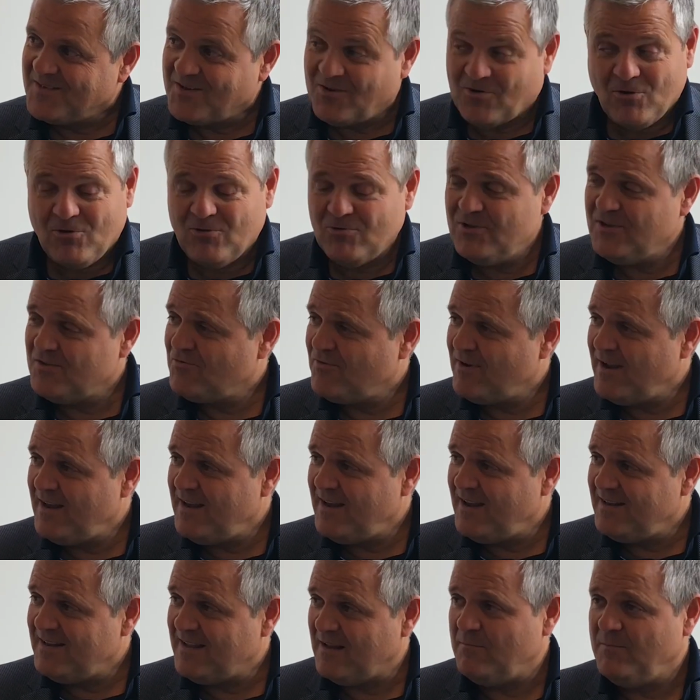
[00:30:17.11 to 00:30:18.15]
All the
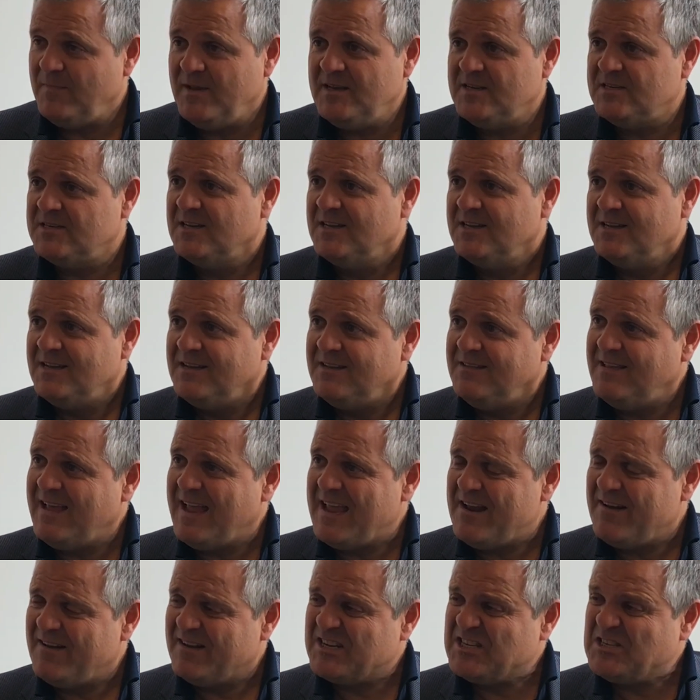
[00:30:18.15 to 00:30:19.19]
training, that means
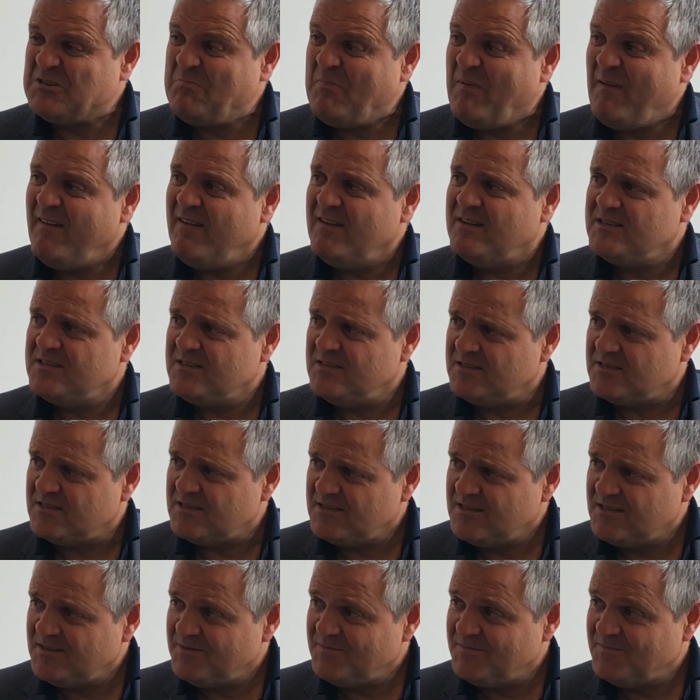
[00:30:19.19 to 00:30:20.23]
their
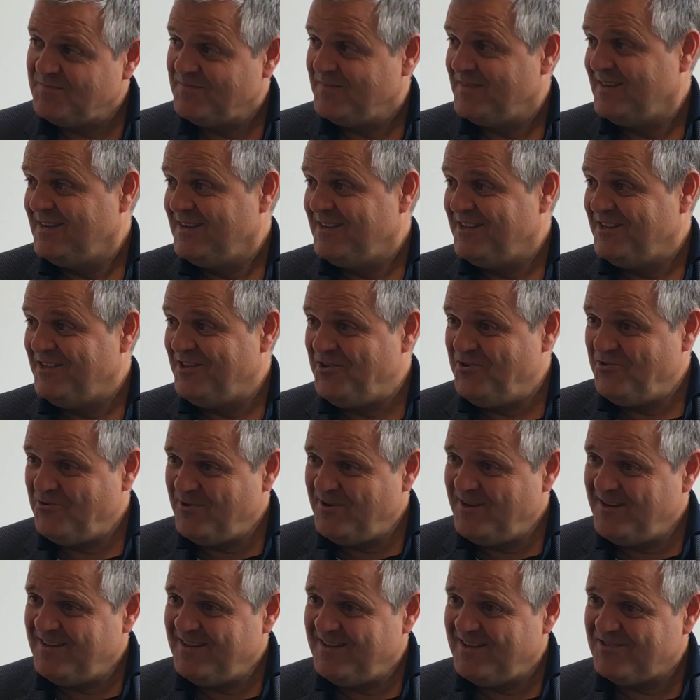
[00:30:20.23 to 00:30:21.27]
experiences
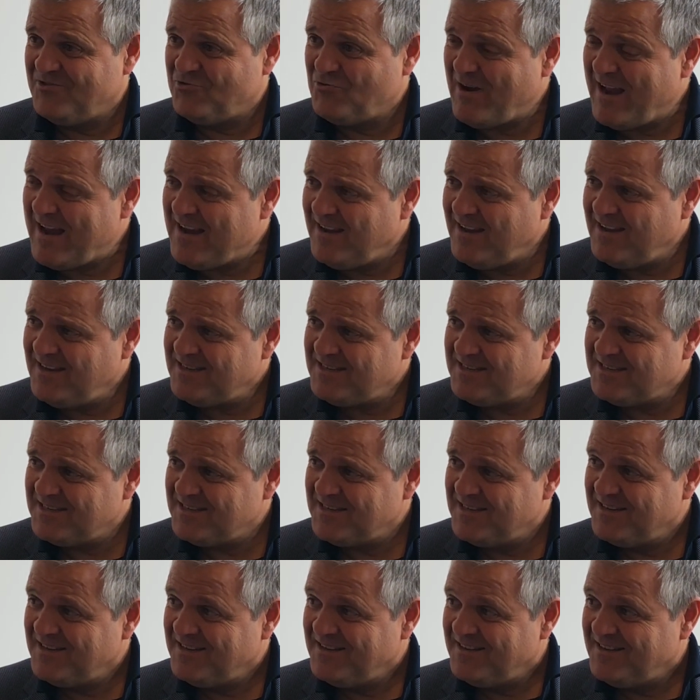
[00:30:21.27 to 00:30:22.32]
during the trainings,